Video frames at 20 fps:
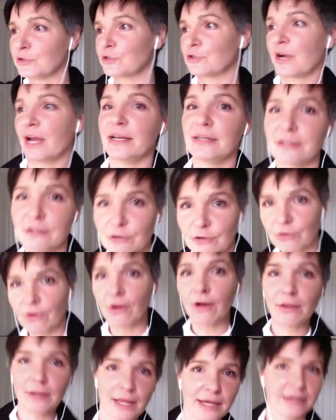Right?
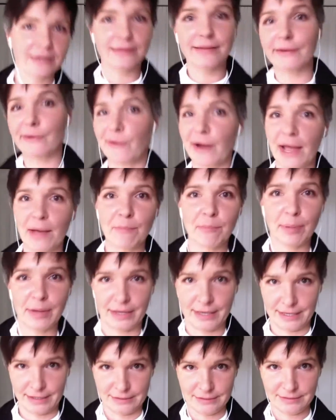And that's what you're trying to
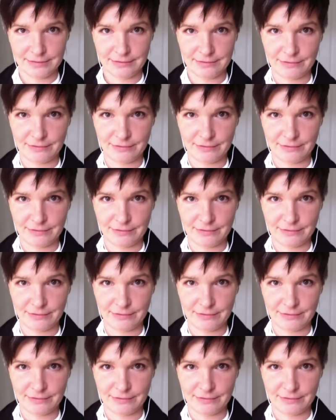discover.